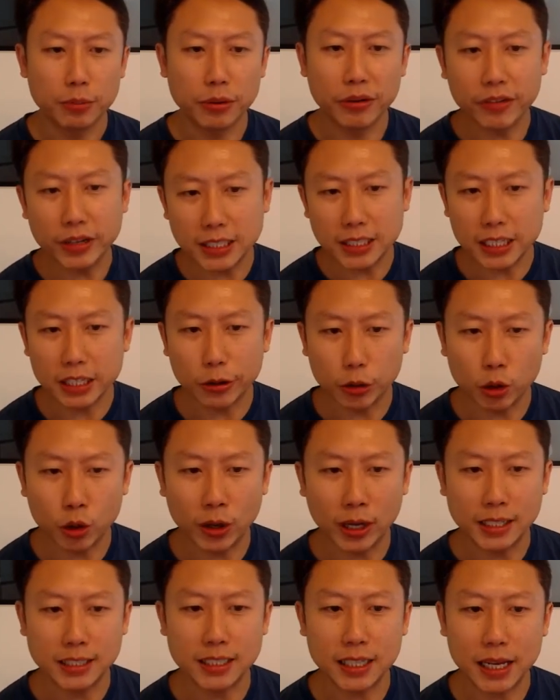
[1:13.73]
Previously, they were
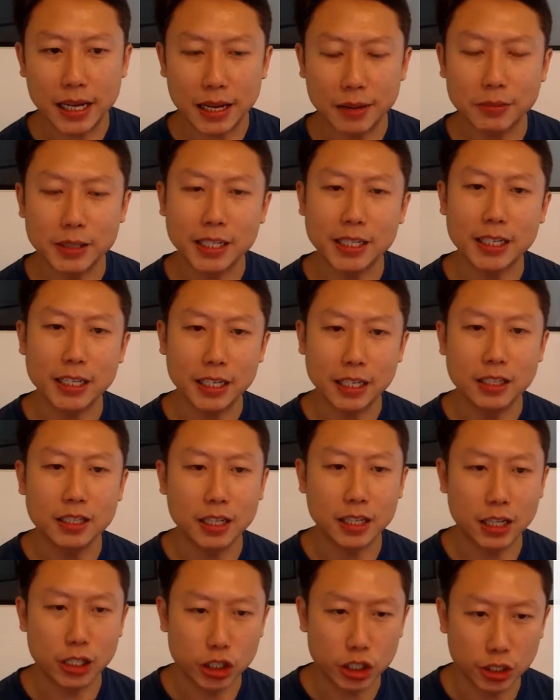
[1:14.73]
known as AMTD
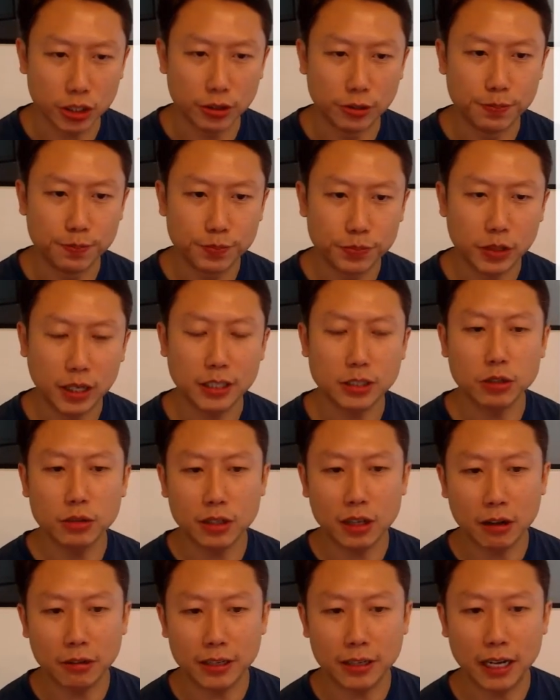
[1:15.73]
International, right? So
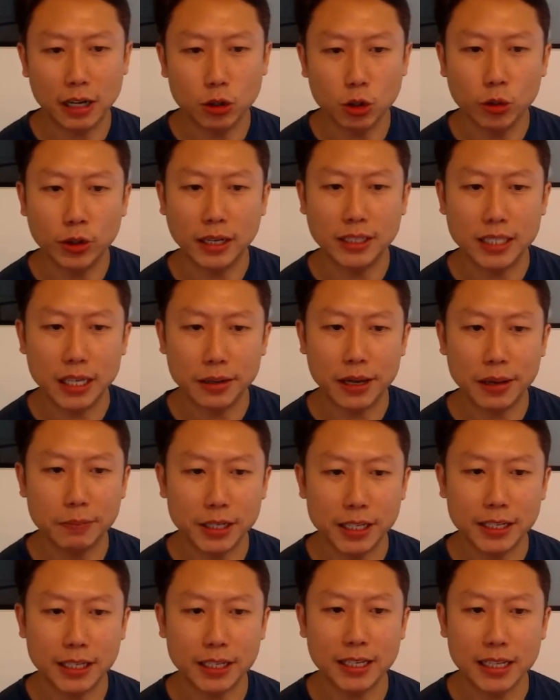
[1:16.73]
now they are known as
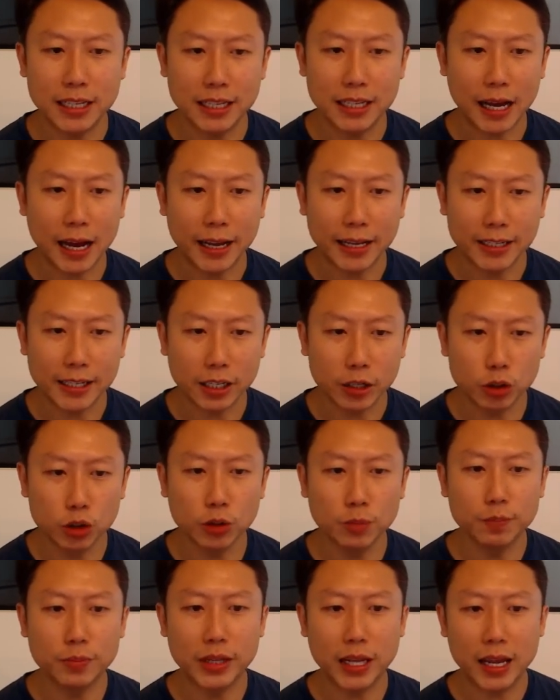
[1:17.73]
AMTD Idea
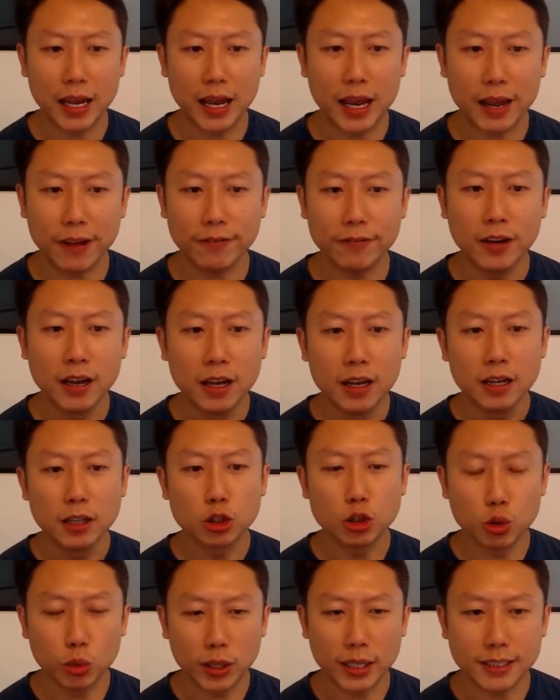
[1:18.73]
Group. They have
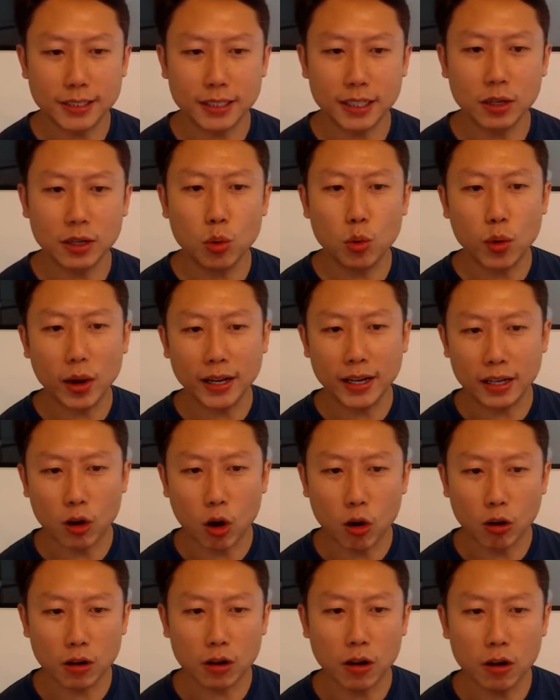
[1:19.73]
two listings, one in
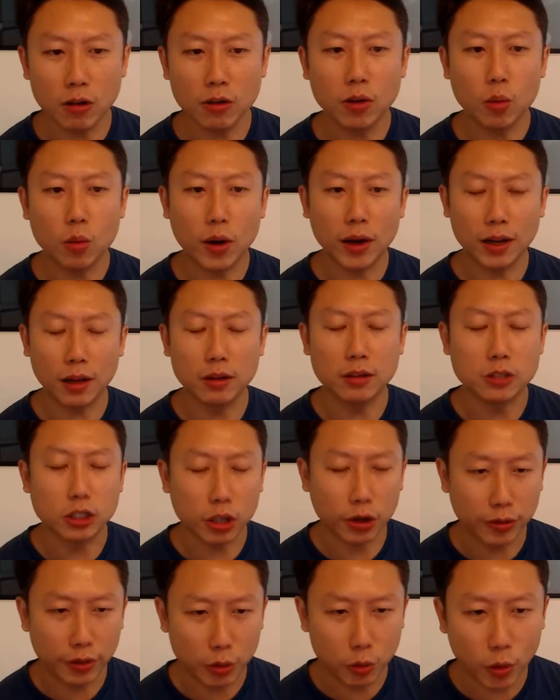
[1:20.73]
Hong Kong, one
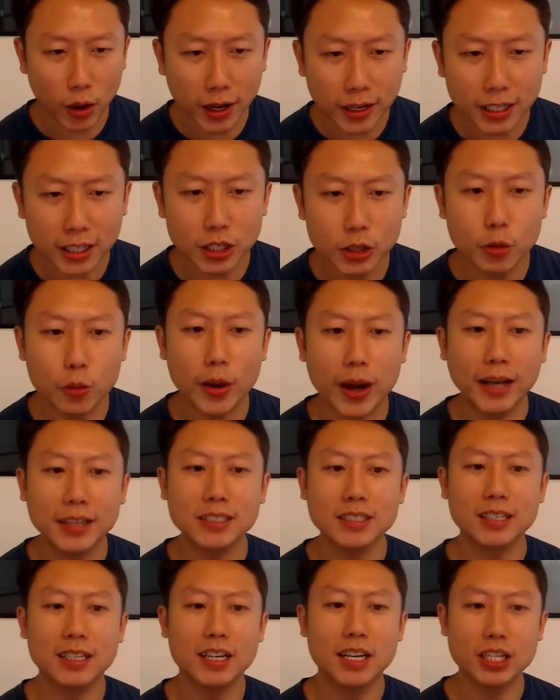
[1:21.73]
in
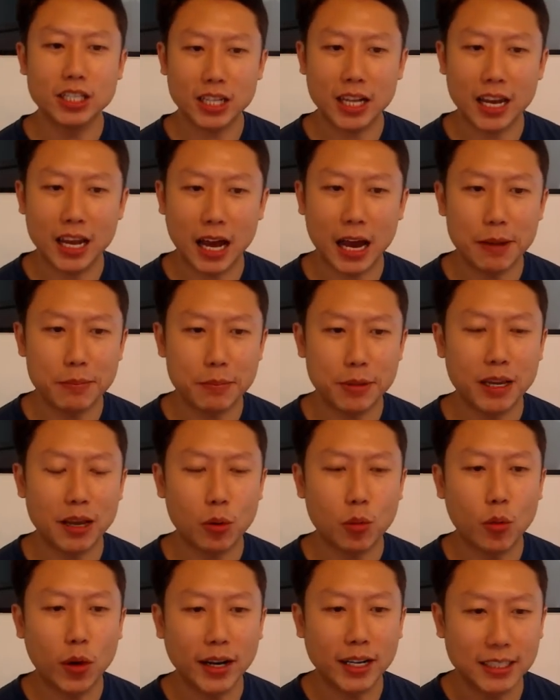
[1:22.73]
US, HKIB,
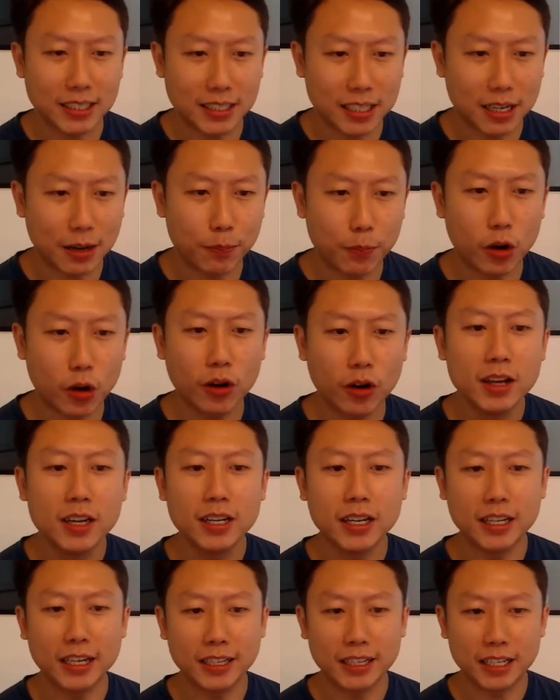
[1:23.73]
and one in Singapore
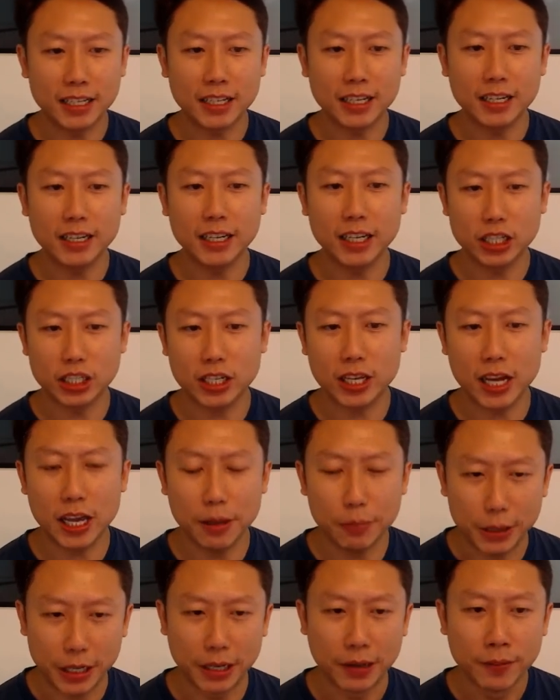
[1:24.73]
in the ticker
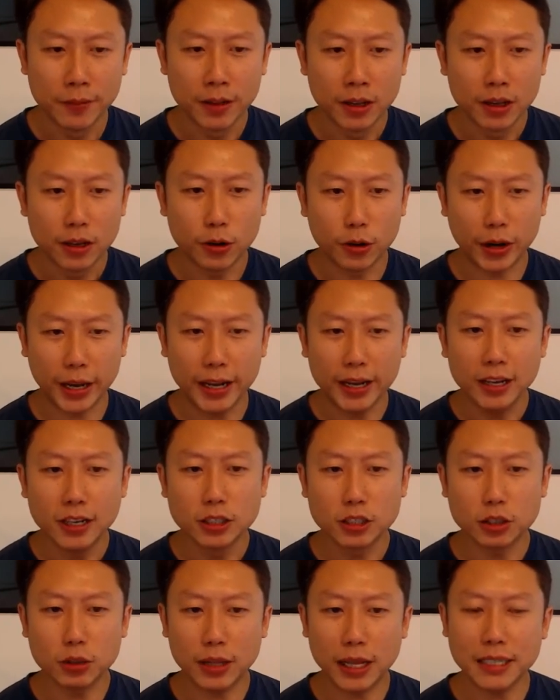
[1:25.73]
HKB.
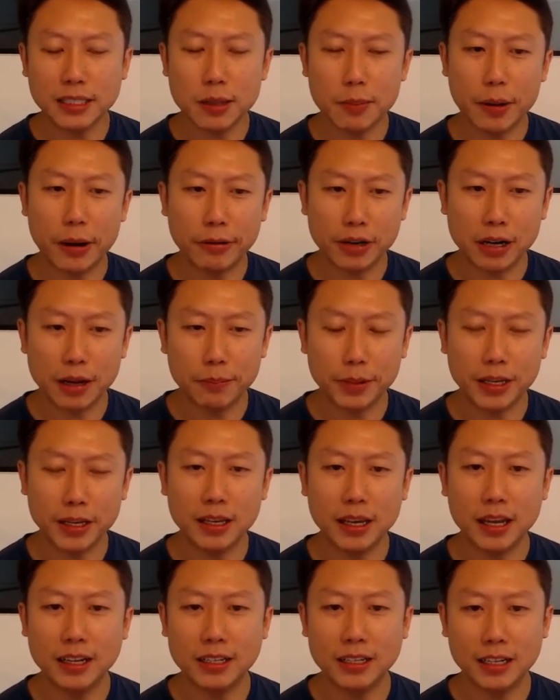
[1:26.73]
Okay, so there's a parent
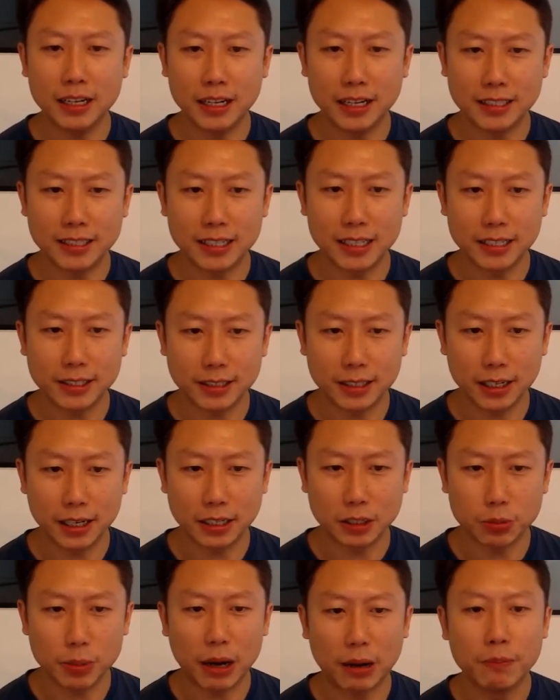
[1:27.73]
company and it is listed
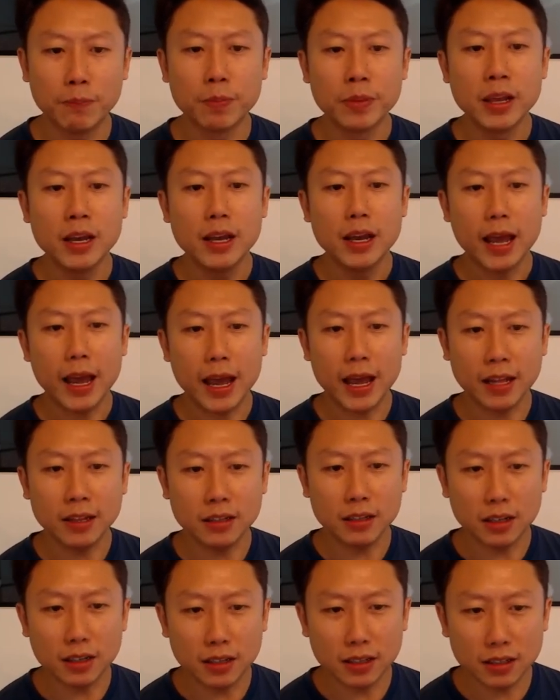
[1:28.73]
as well.
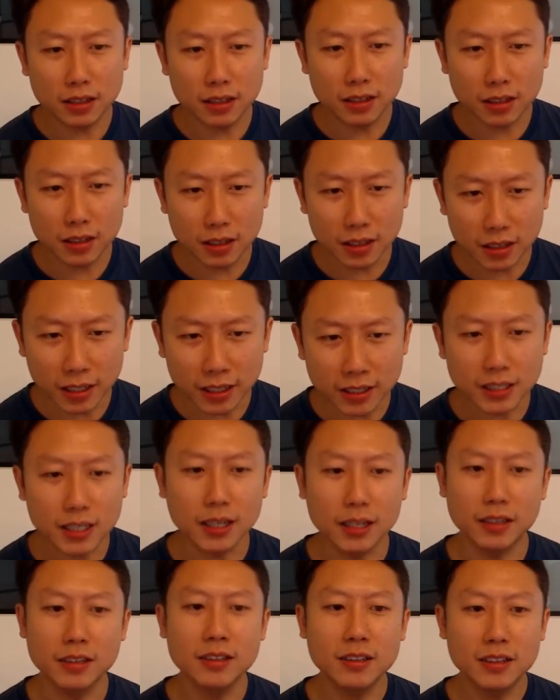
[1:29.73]
And in
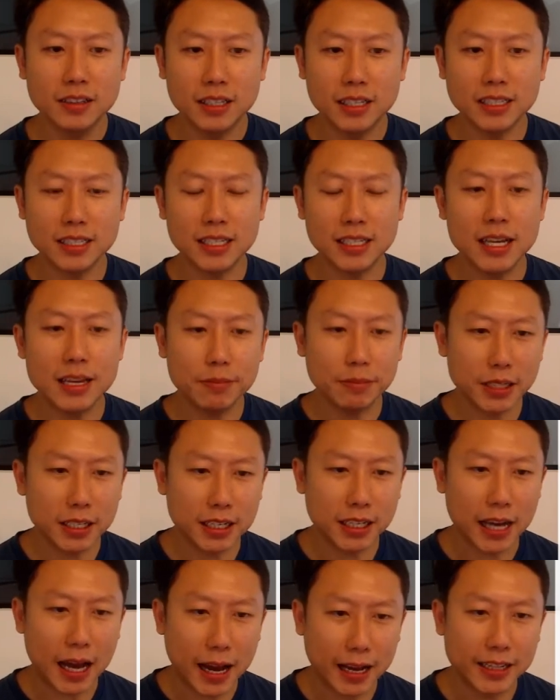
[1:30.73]
turn, this
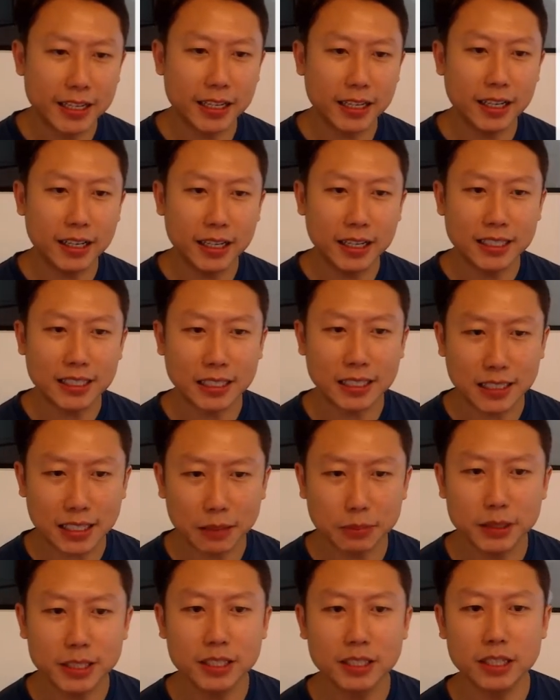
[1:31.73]
AMTD Idea is a
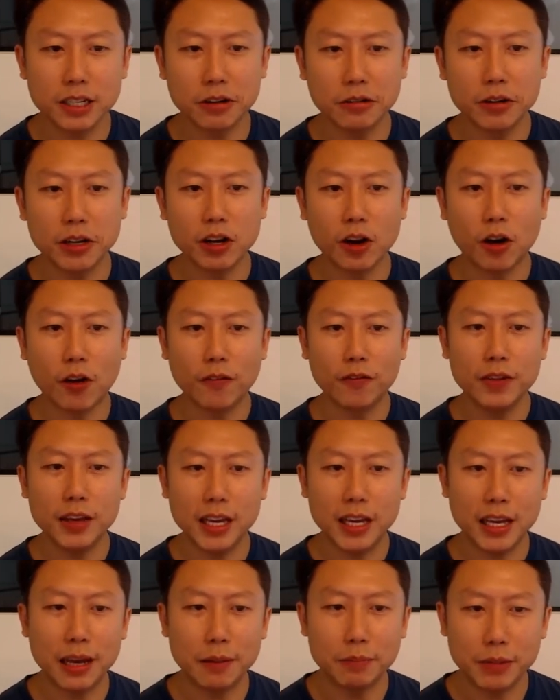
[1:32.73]
subsidiary of
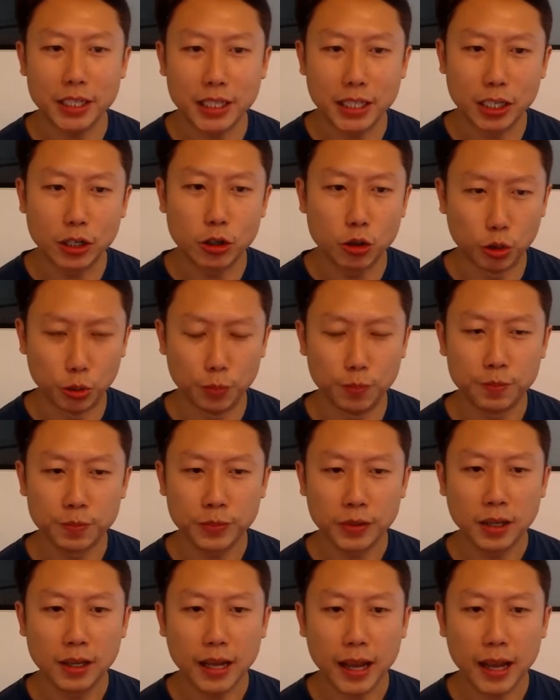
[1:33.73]
AMTD Group.